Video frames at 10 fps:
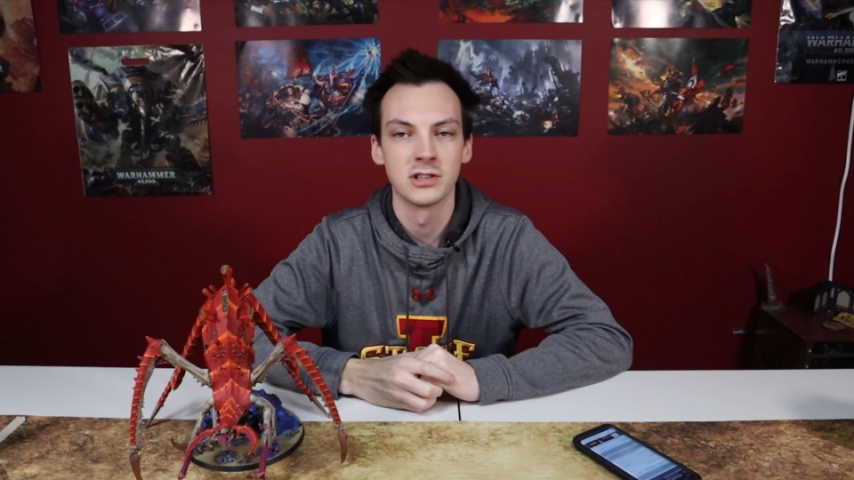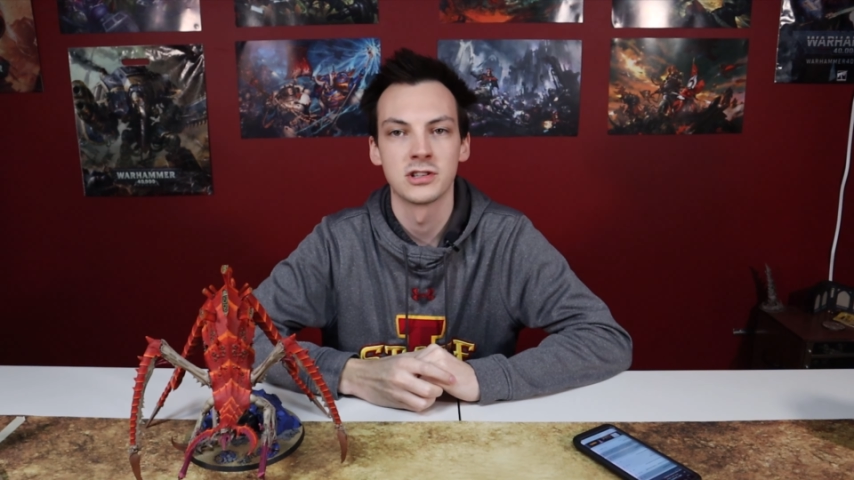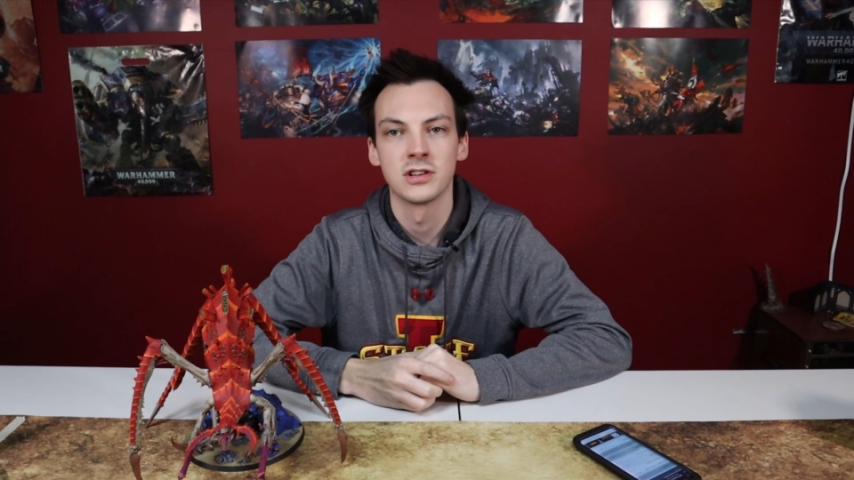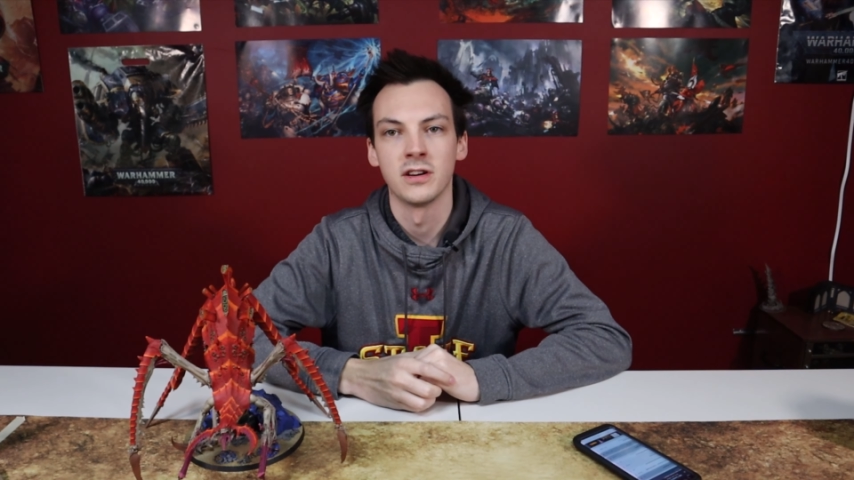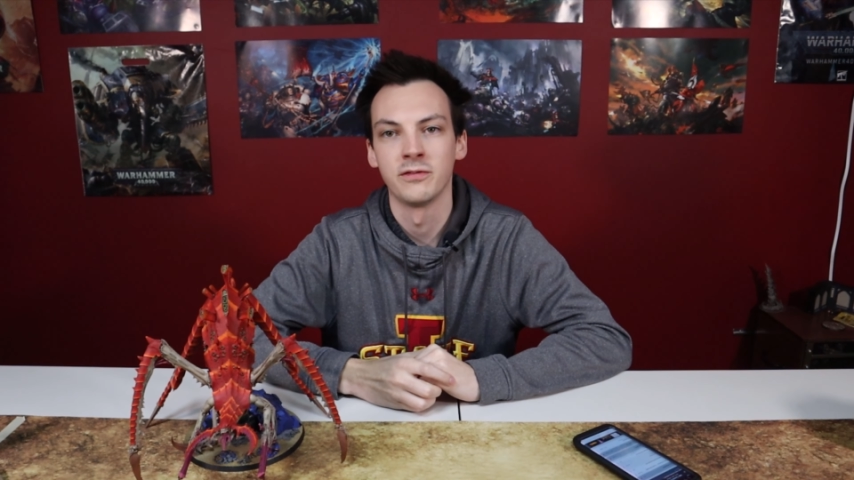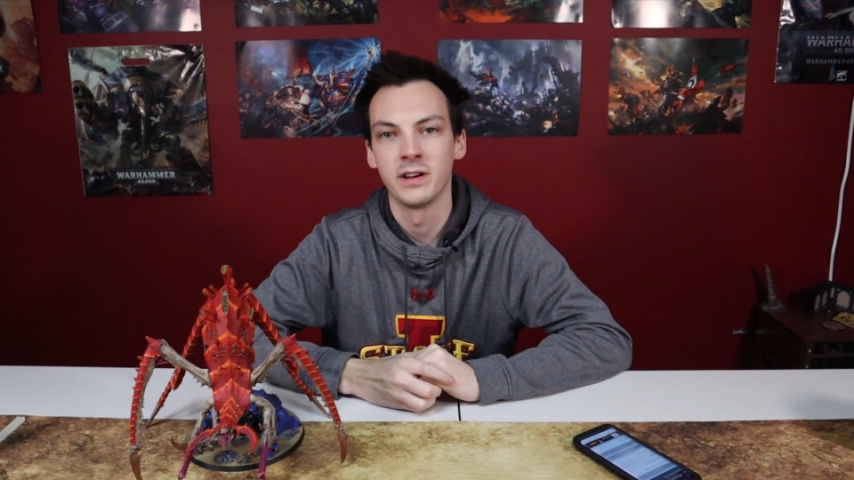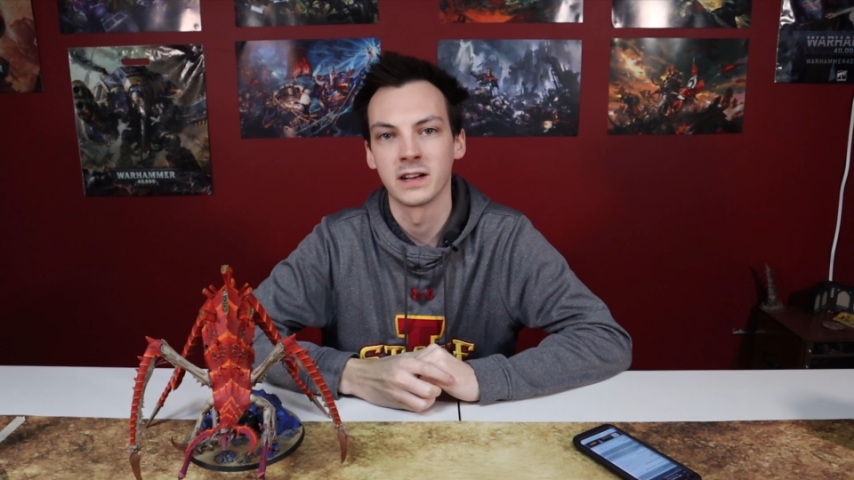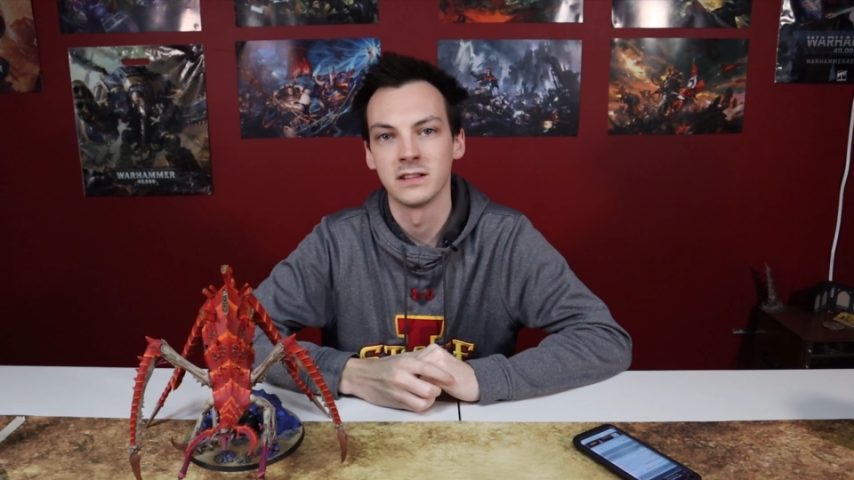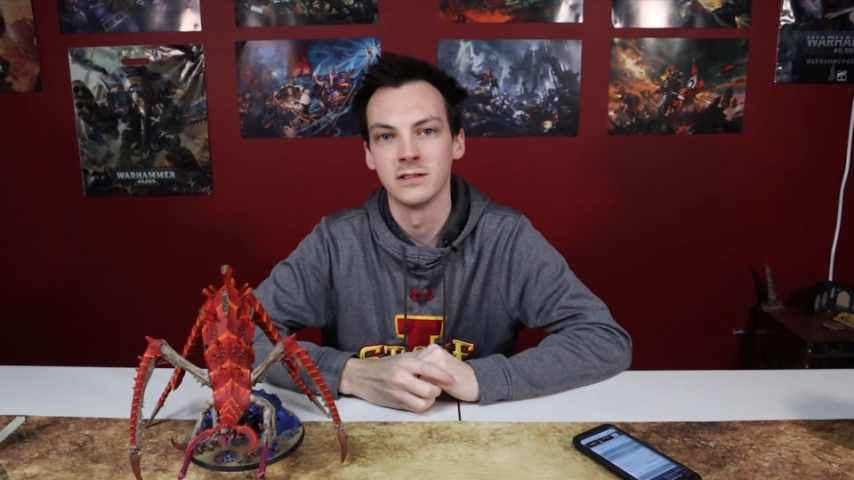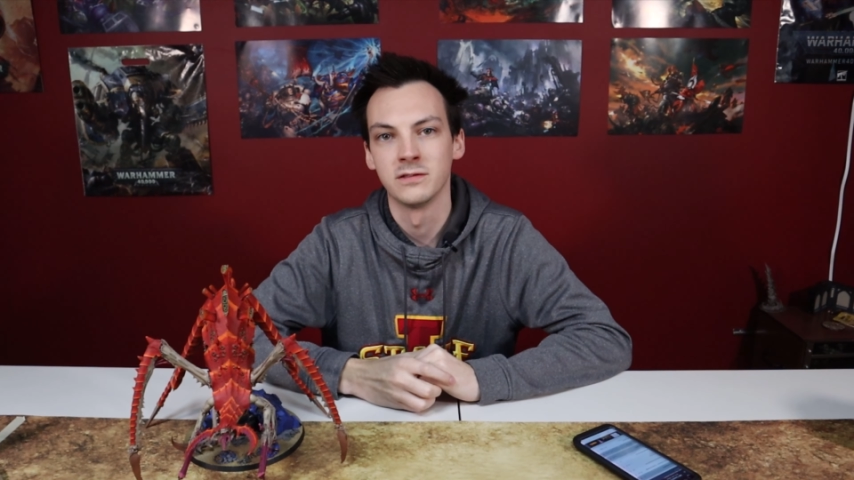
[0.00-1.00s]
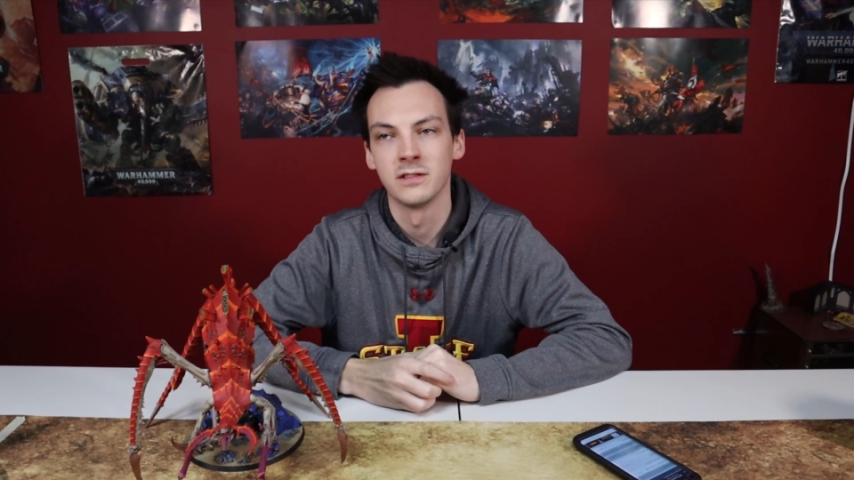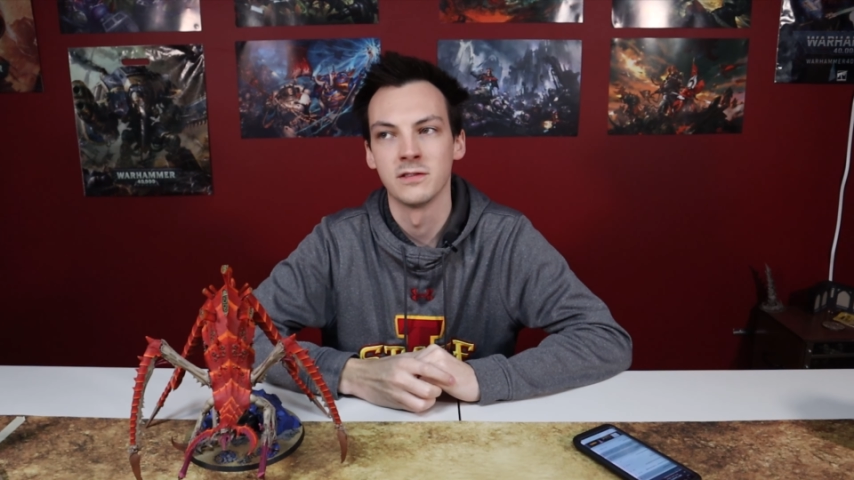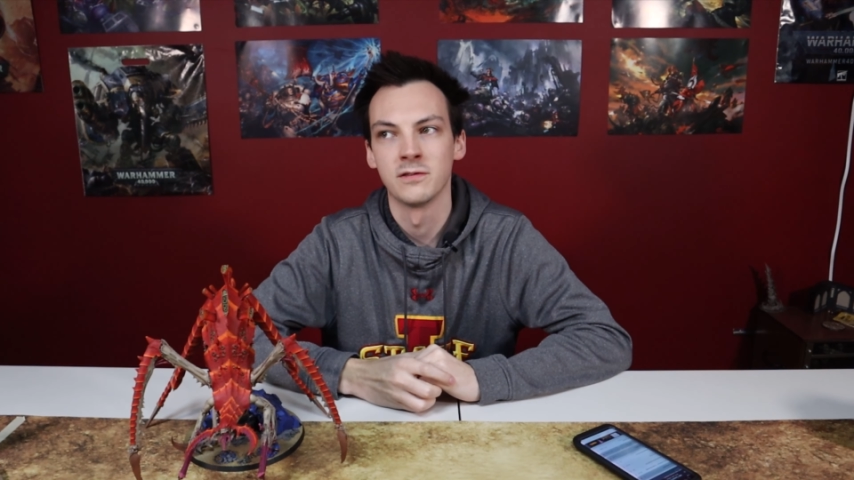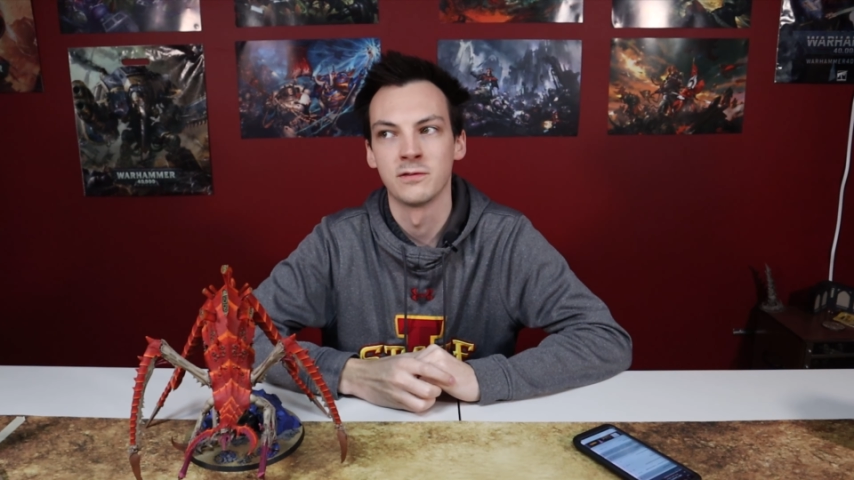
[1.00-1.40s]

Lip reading: much effective